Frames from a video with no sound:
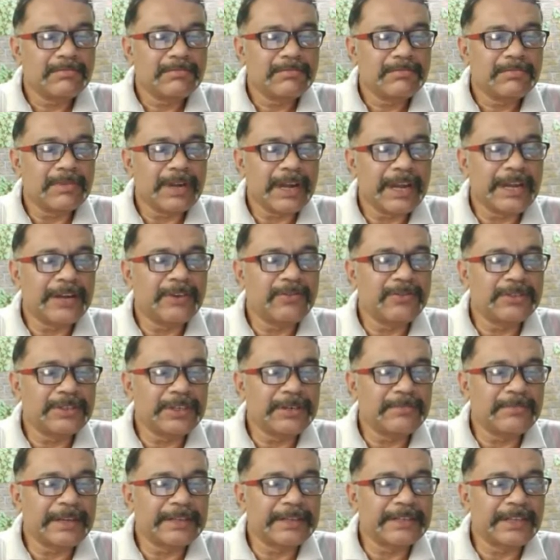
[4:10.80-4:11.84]

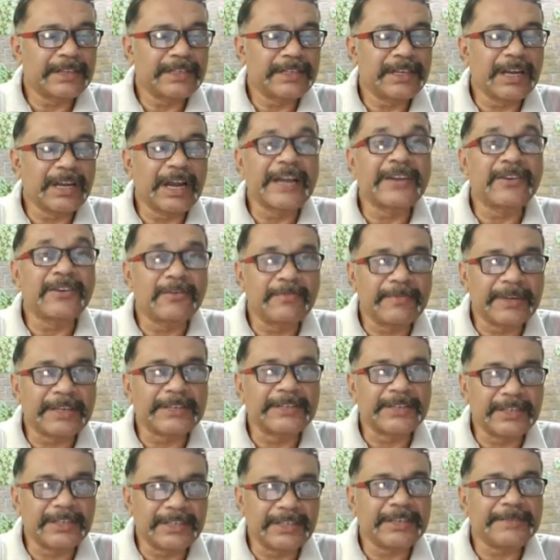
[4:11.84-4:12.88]
hydrogen bacteria, iron
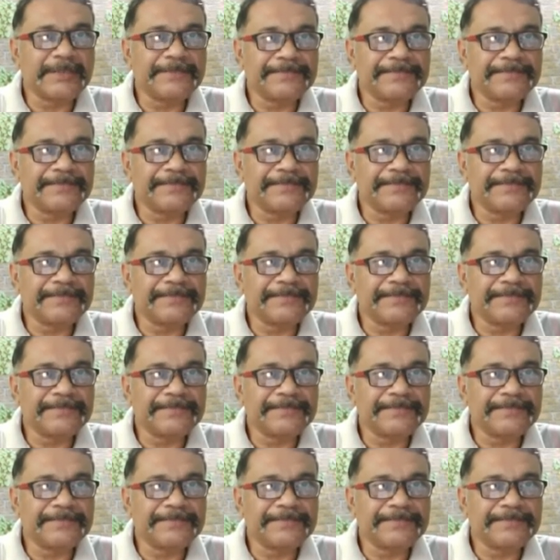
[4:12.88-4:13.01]
bacteria,